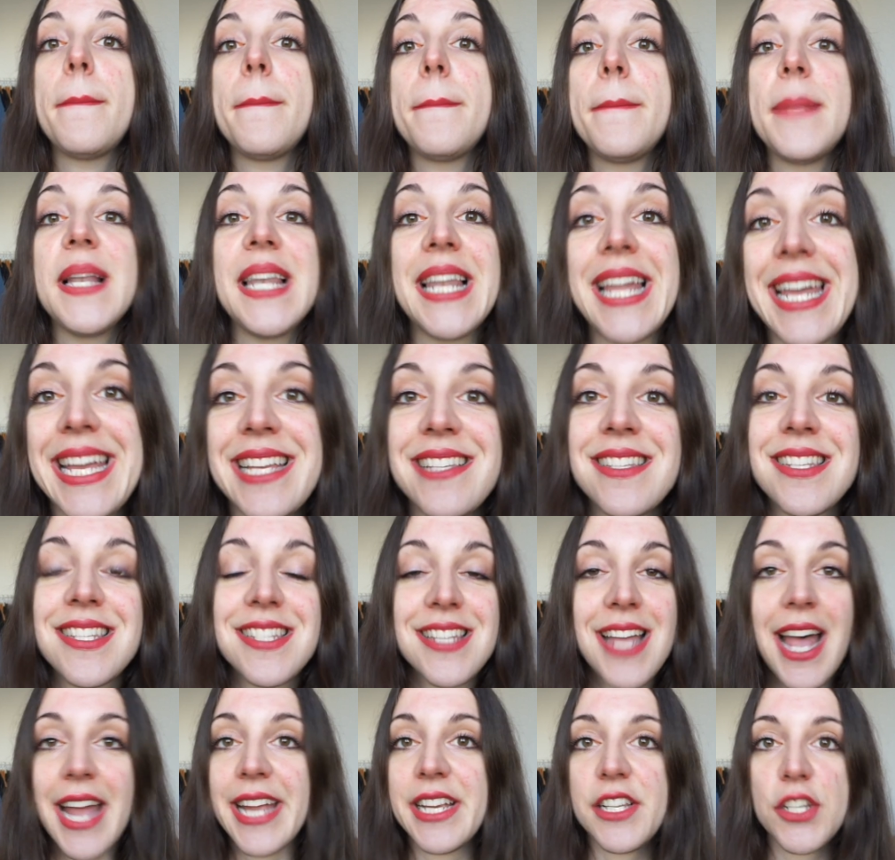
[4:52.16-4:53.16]
plain
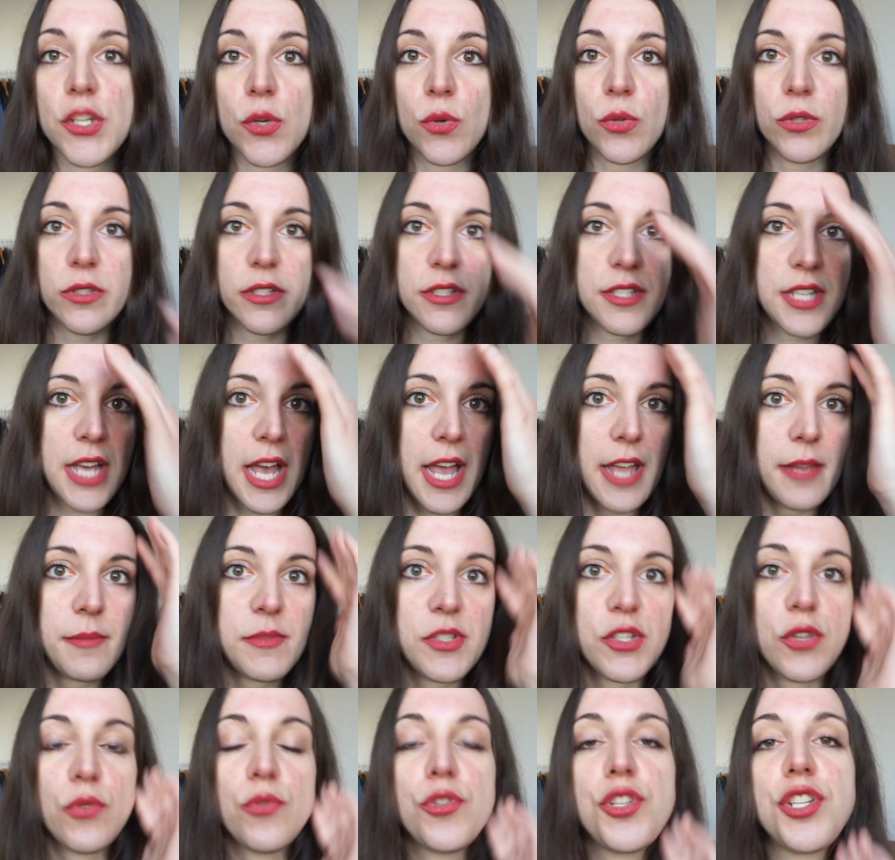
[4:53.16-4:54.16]
sight all the time,
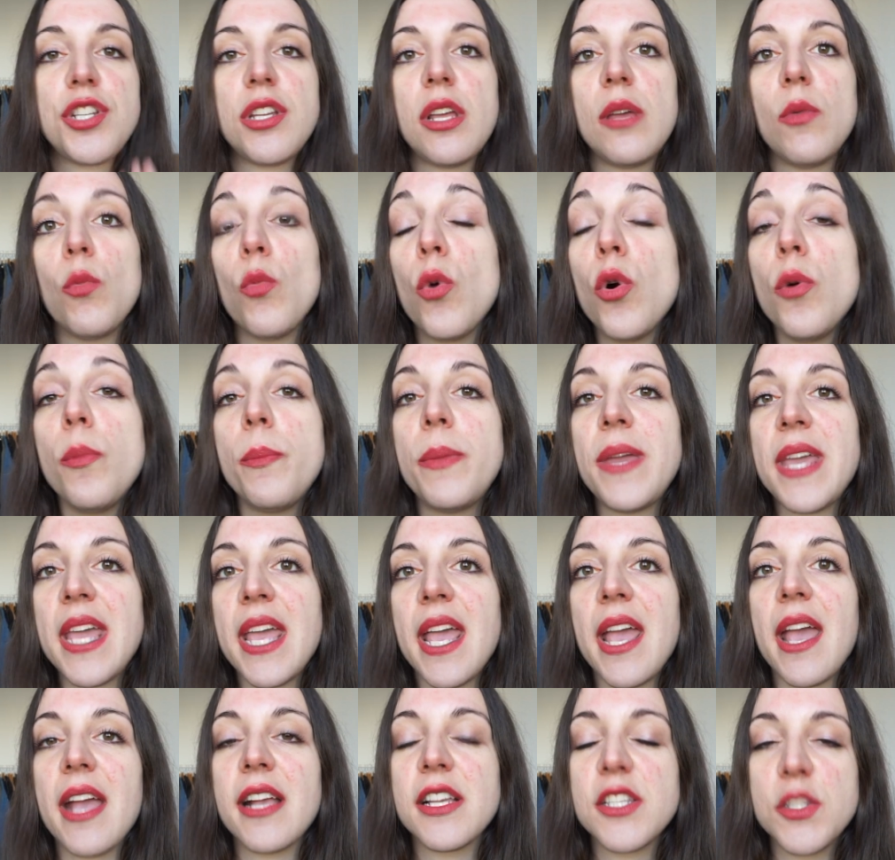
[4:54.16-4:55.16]
so it won't
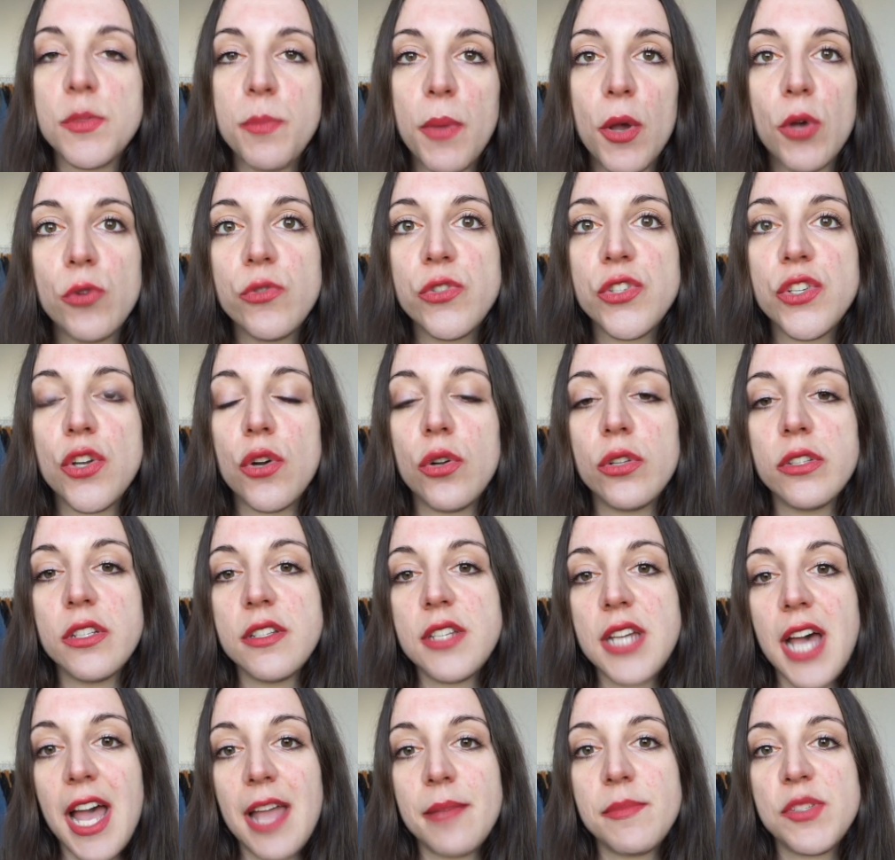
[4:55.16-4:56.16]
be exposed all the
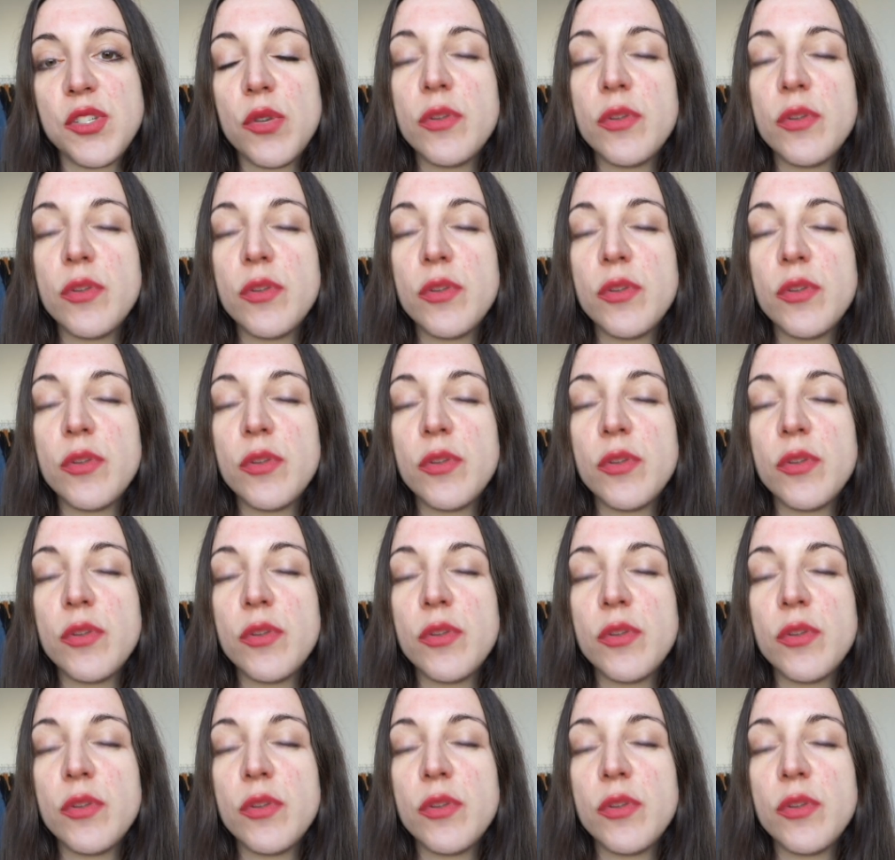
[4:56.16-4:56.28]
time,